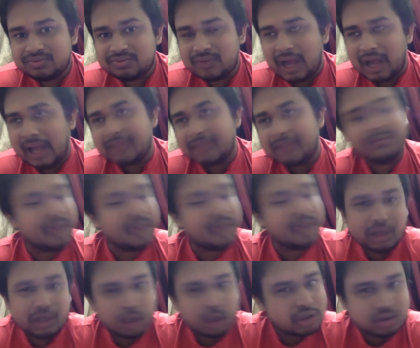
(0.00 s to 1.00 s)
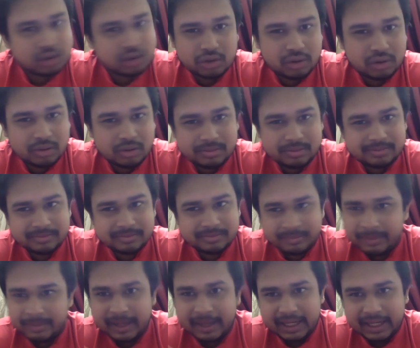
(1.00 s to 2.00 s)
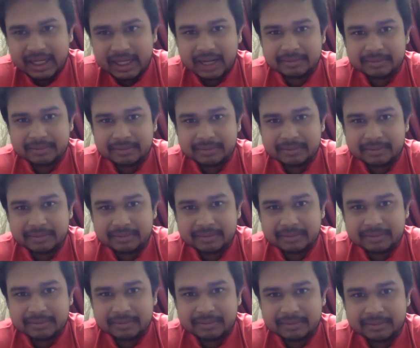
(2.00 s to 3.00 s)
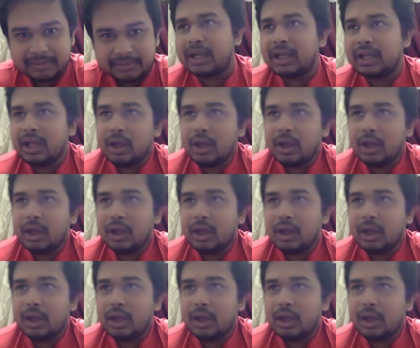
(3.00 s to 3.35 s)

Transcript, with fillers: I felt also many times, but yeah,